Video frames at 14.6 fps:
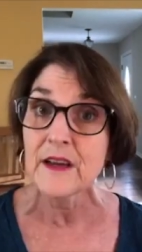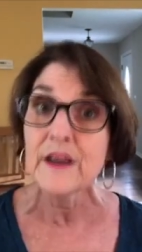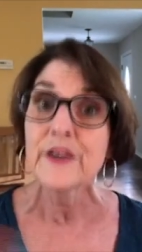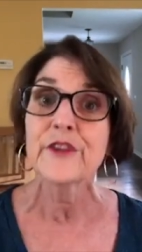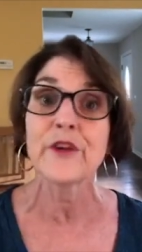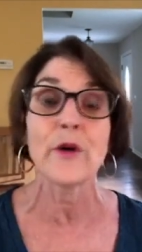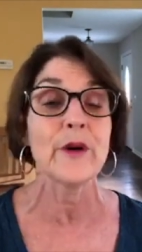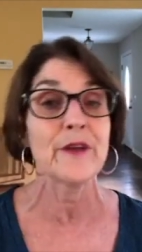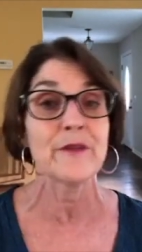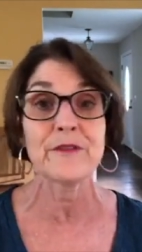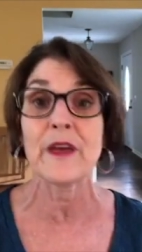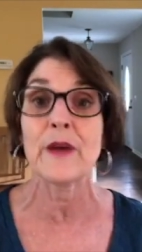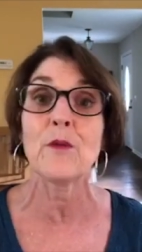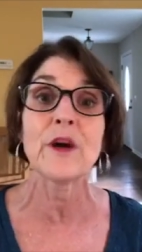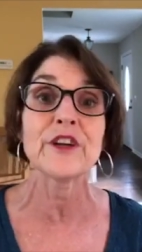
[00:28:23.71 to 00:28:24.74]
so if
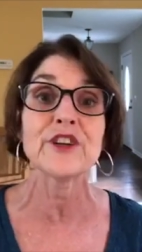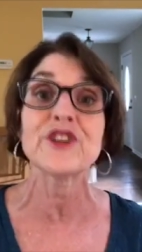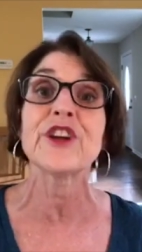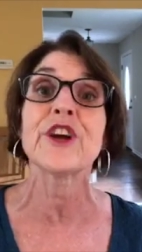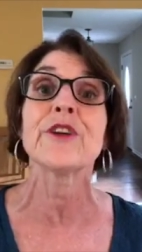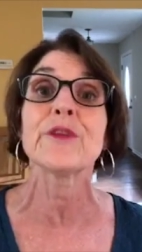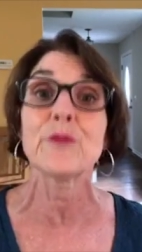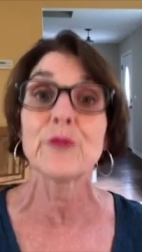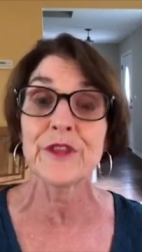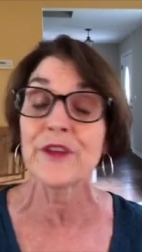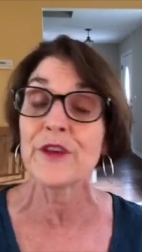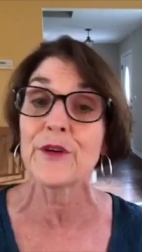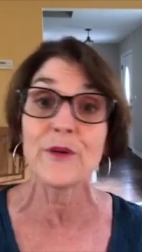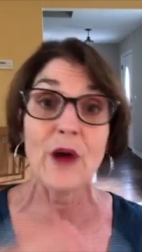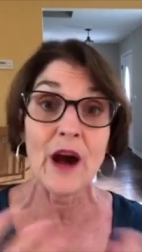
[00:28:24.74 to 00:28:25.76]
they want to share them with
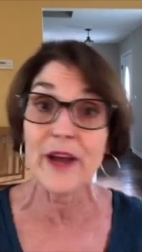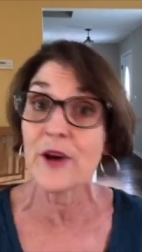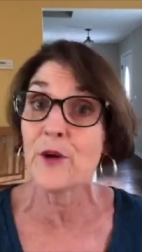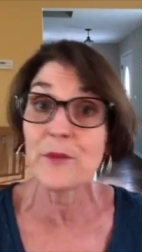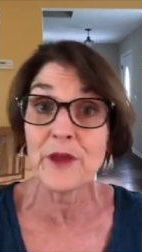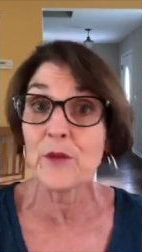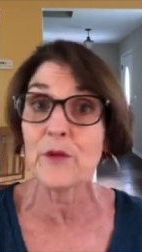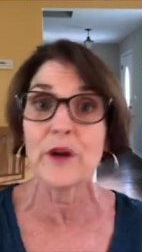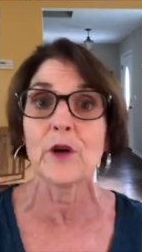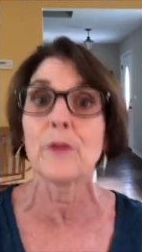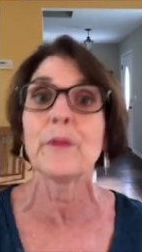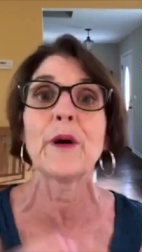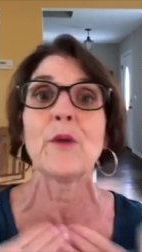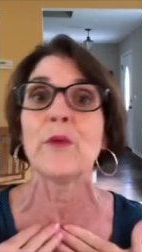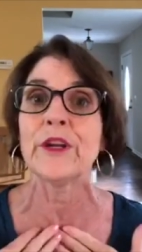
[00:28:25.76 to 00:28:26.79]
you, I hope they will,
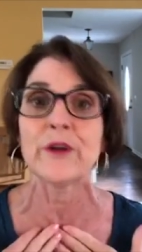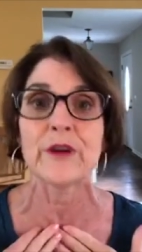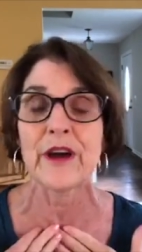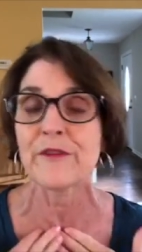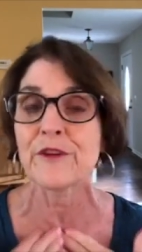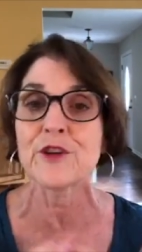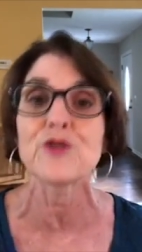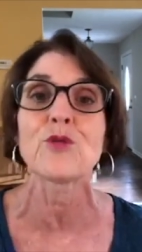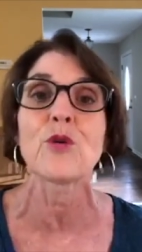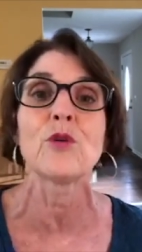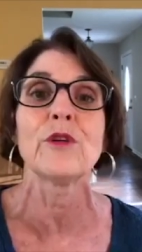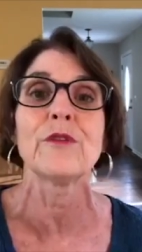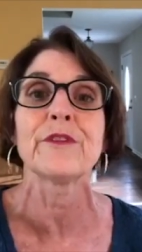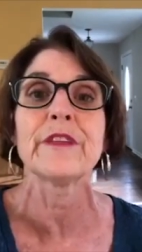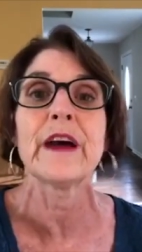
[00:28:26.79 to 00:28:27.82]
but we don't have control
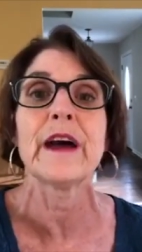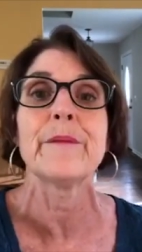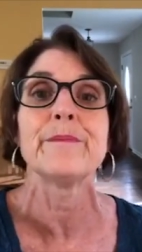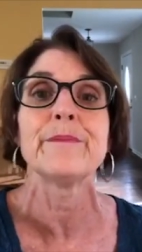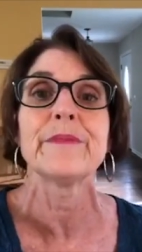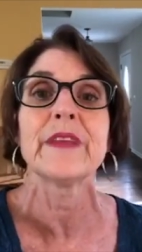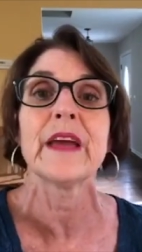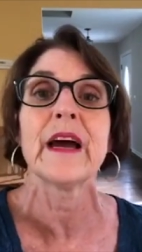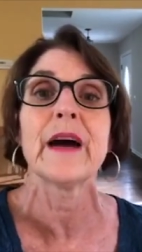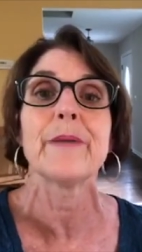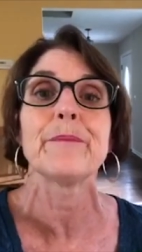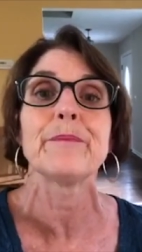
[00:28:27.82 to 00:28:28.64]
over that. Yeah.